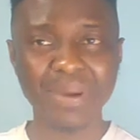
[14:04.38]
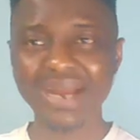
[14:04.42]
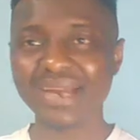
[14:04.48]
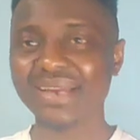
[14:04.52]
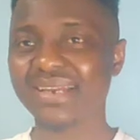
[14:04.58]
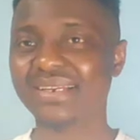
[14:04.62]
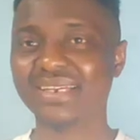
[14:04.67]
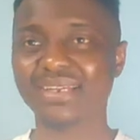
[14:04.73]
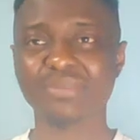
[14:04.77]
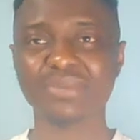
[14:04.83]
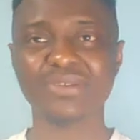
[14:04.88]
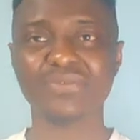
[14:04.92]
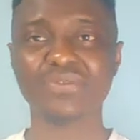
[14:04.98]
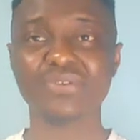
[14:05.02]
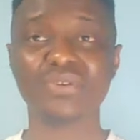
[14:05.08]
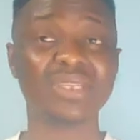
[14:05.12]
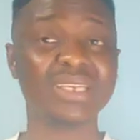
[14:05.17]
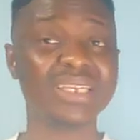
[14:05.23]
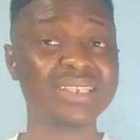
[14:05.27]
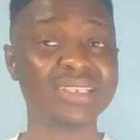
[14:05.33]
back in the
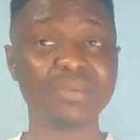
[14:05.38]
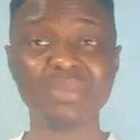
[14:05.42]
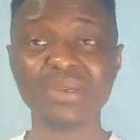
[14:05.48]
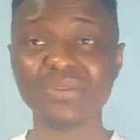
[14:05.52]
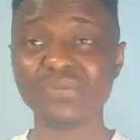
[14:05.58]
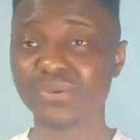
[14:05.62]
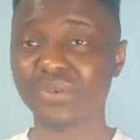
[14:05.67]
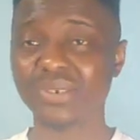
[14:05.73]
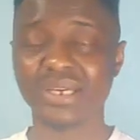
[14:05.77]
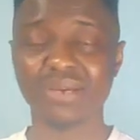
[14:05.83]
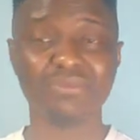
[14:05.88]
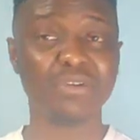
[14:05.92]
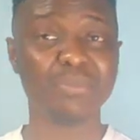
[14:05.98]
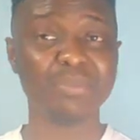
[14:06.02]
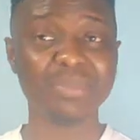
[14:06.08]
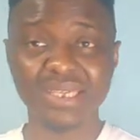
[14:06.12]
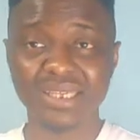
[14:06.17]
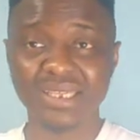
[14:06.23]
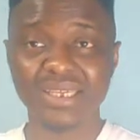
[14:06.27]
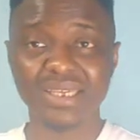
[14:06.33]
midfield. He's a midfielder.
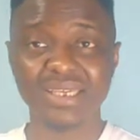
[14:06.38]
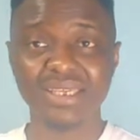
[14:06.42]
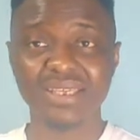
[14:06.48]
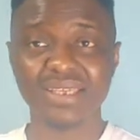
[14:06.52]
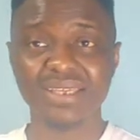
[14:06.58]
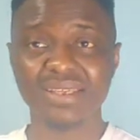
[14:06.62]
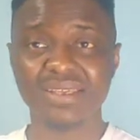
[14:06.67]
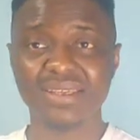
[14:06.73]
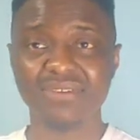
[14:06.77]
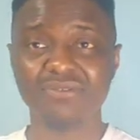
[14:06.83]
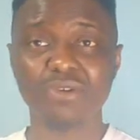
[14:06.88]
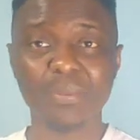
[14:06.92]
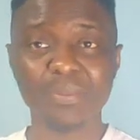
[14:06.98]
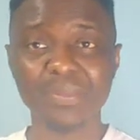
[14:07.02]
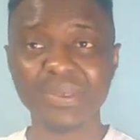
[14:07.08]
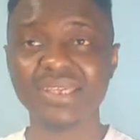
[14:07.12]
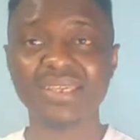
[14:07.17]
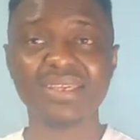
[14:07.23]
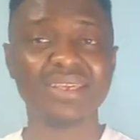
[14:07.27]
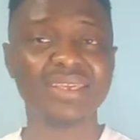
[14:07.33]
For
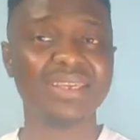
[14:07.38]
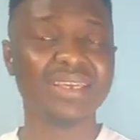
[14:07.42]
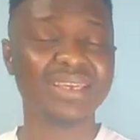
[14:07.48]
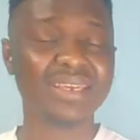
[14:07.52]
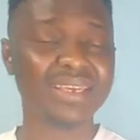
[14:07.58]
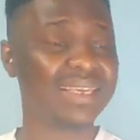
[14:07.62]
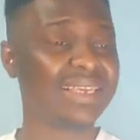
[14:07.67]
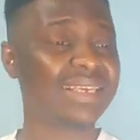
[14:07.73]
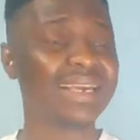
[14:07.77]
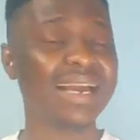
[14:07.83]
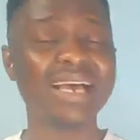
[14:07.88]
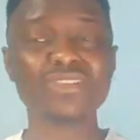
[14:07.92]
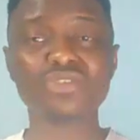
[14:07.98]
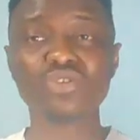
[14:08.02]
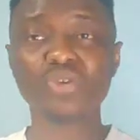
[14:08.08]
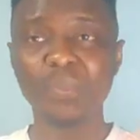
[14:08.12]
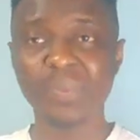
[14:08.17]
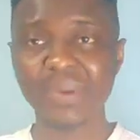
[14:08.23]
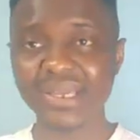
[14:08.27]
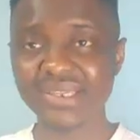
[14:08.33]
me, he
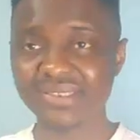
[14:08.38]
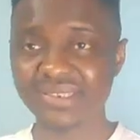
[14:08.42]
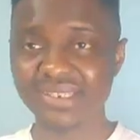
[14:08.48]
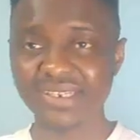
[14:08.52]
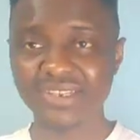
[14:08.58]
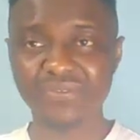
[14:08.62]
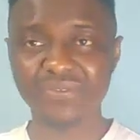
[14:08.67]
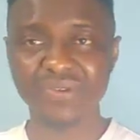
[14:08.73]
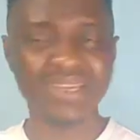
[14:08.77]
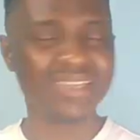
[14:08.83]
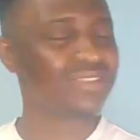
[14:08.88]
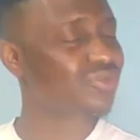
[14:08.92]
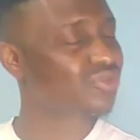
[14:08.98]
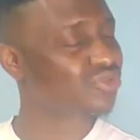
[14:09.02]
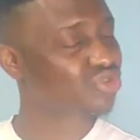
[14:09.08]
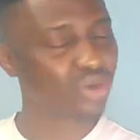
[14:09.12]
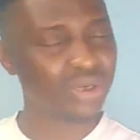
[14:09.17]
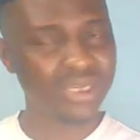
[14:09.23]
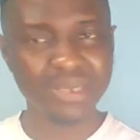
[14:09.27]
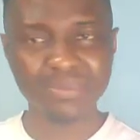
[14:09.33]
has no place in the defense.
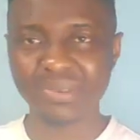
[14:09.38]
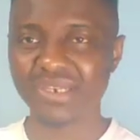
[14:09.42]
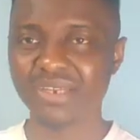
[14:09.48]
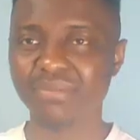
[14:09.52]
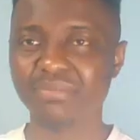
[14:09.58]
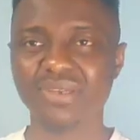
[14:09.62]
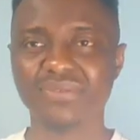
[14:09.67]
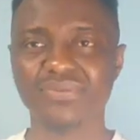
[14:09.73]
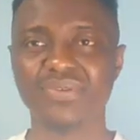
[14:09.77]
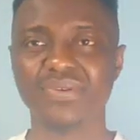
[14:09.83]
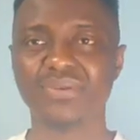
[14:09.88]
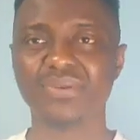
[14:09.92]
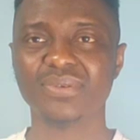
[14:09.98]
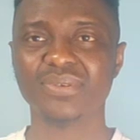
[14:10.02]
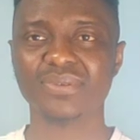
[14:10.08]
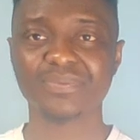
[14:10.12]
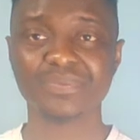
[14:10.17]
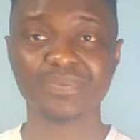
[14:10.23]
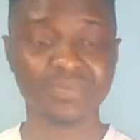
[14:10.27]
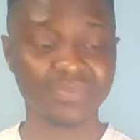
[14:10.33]
Throw him in the
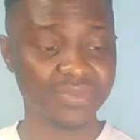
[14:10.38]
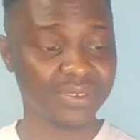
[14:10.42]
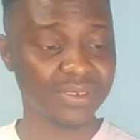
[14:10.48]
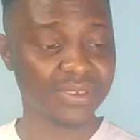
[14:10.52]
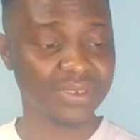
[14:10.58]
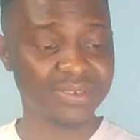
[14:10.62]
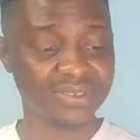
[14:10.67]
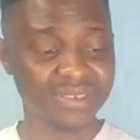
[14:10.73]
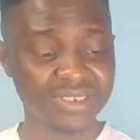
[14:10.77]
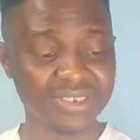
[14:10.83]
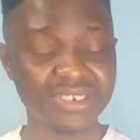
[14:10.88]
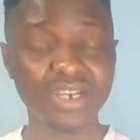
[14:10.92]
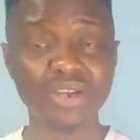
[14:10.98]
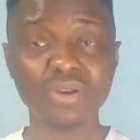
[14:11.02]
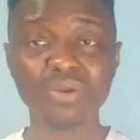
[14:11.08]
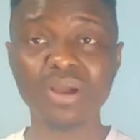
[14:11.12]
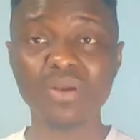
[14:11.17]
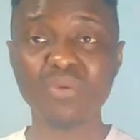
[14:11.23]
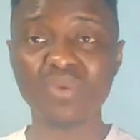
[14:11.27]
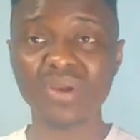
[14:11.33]
midfield.
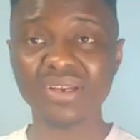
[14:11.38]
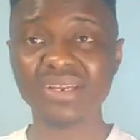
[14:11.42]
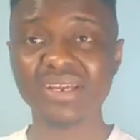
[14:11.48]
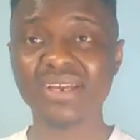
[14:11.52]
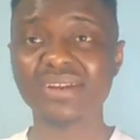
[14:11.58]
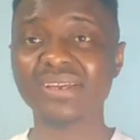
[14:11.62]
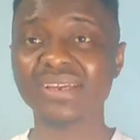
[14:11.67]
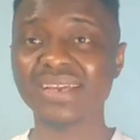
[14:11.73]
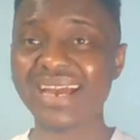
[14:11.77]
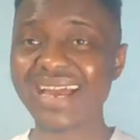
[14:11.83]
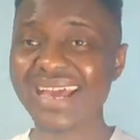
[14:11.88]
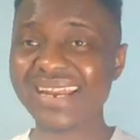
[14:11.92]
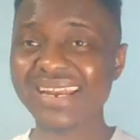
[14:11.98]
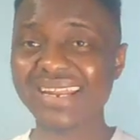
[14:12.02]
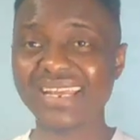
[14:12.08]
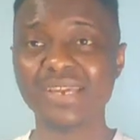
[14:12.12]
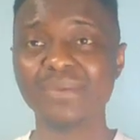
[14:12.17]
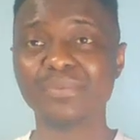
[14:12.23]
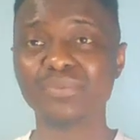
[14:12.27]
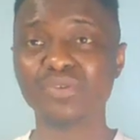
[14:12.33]
Zinchenko and Nwaneri,
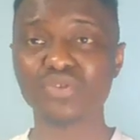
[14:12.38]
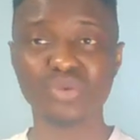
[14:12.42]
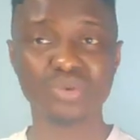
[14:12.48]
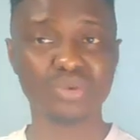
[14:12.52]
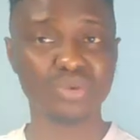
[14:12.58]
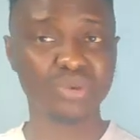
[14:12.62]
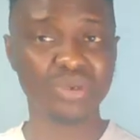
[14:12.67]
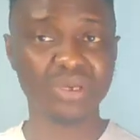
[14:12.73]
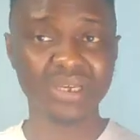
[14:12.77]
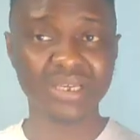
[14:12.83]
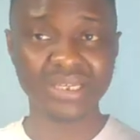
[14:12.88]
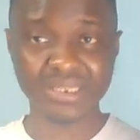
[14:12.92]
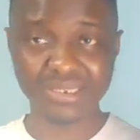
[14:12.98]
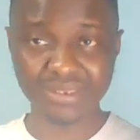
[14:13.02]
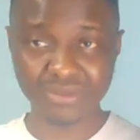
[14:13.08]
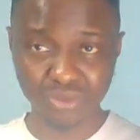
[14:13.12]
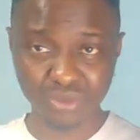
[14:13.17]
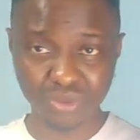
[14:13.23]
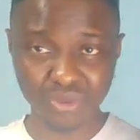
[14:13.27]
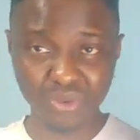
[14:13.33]
add him to
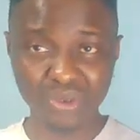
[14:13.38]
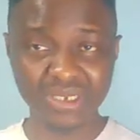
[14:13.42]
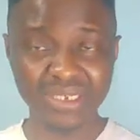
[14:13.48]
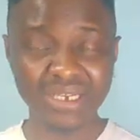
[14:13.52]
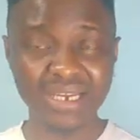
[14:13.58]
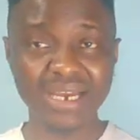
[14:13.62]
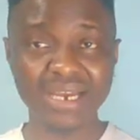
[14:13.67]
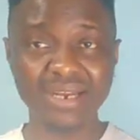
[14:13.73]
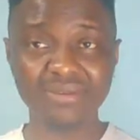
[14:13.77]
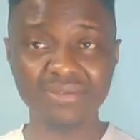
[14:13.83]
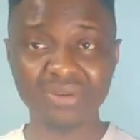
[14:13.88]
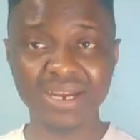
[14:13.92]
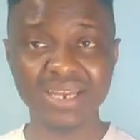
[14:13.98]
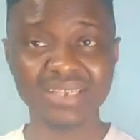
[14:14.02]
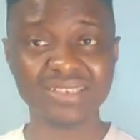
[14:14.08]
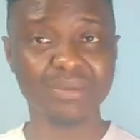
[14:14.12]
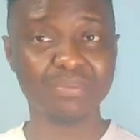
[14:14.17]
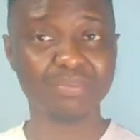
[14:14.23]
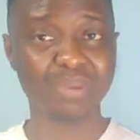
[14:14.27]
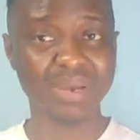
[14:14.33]
Odegaard,
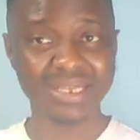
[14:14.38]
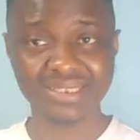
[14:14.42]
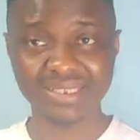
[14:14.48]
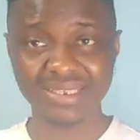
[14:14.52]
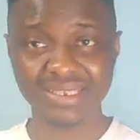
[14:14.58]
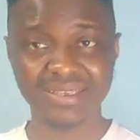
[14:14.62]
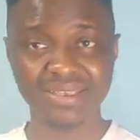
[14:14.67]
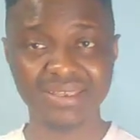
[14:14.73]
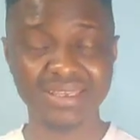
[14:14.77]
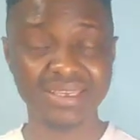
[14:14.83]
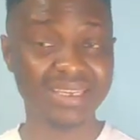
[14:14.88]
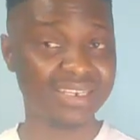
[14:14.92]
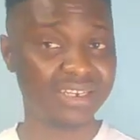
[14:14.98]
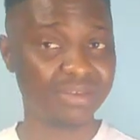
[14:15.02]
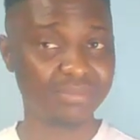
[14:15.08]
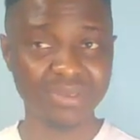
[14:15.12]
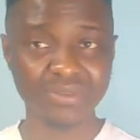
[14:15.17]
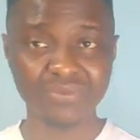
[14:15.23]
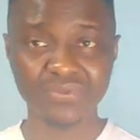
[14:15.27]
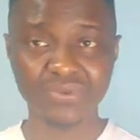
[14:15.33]
Rice, and Partey in
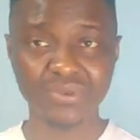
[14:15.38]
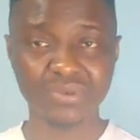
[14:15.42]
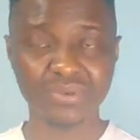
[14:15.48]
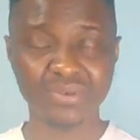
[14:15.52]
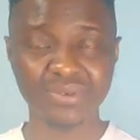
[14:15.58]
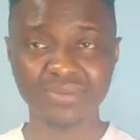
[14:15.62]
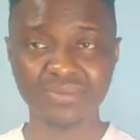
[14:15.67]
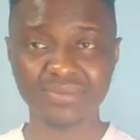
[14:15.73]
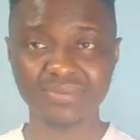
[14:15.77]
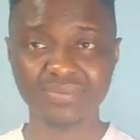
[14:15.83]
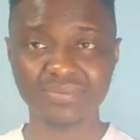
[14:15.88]
the midfield.